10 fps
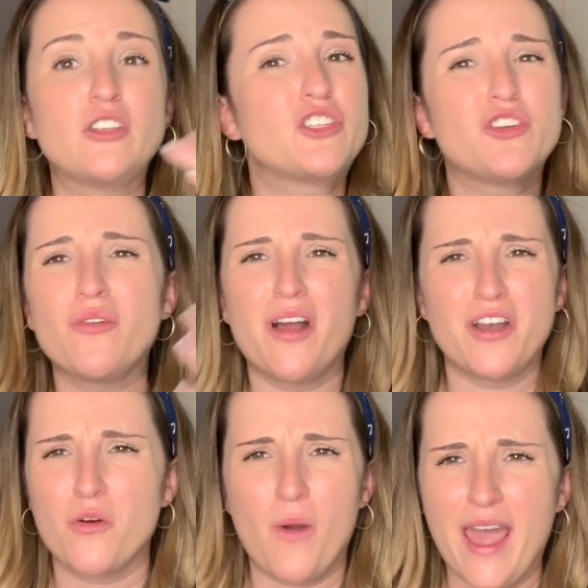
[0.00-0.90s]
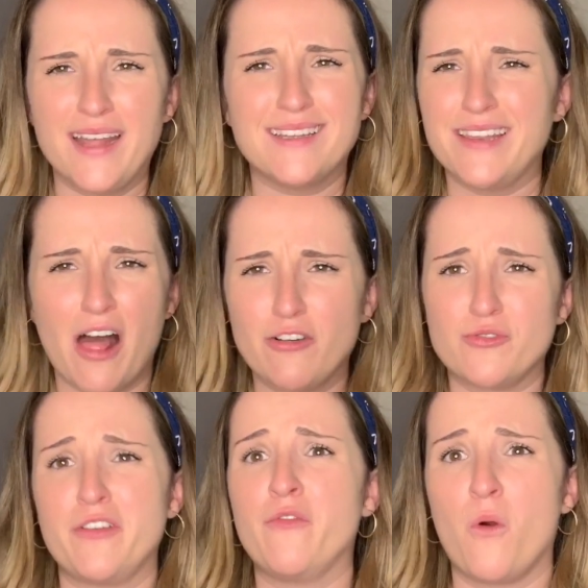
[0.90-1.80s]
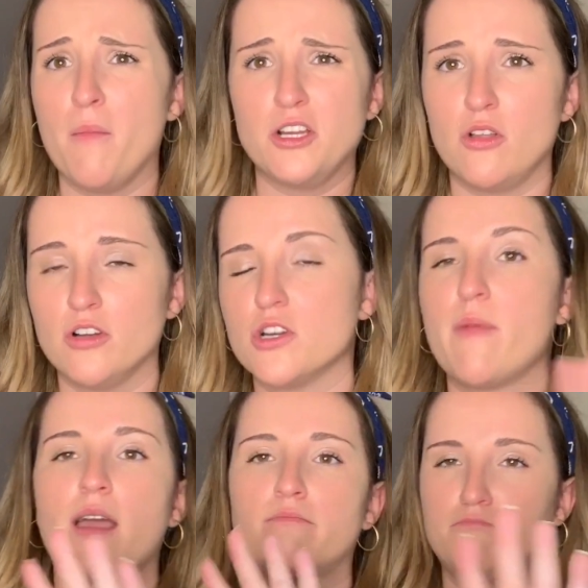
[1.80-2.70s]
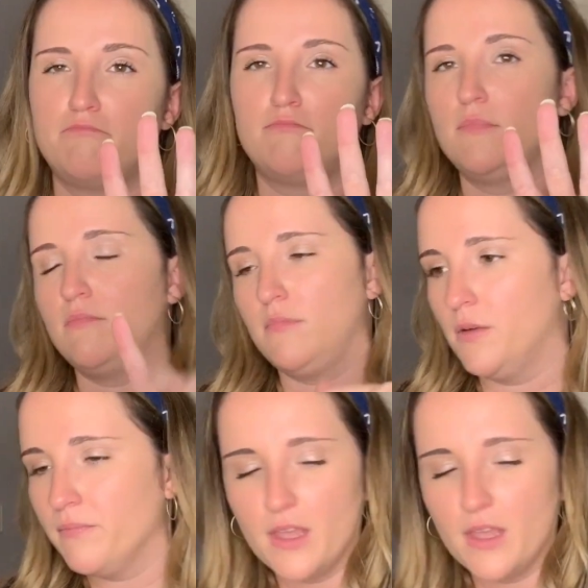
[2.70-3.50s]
Just don't go out of your way to the Dollar Tree for a mesh laundry bag. No.